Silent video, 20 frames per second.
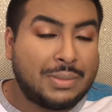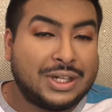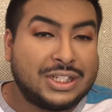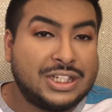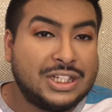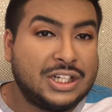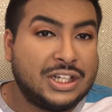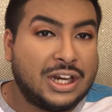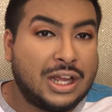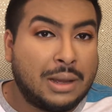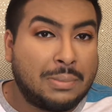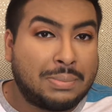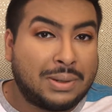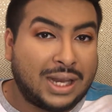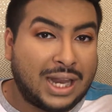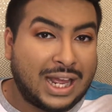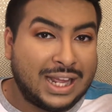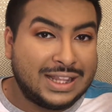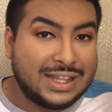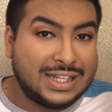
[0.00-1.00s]
I'm actually going to
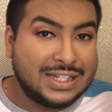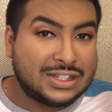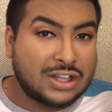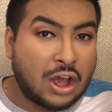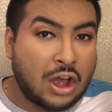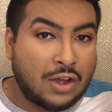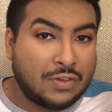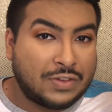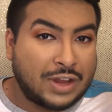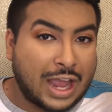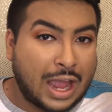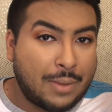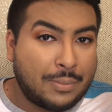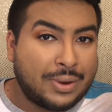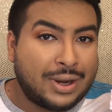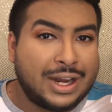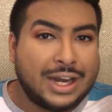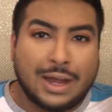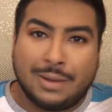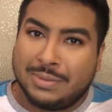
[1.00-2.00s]
apply these off
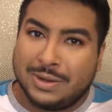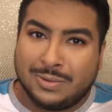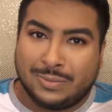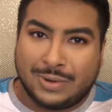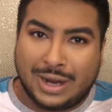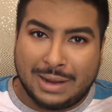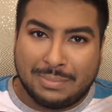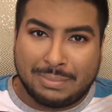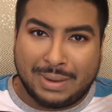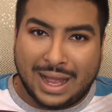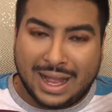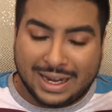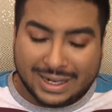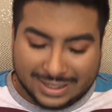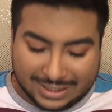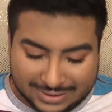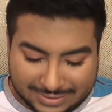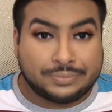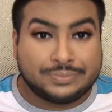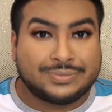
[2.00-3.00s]
camera and I'll be right
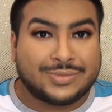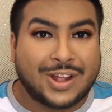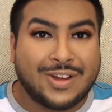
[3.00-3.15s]
back.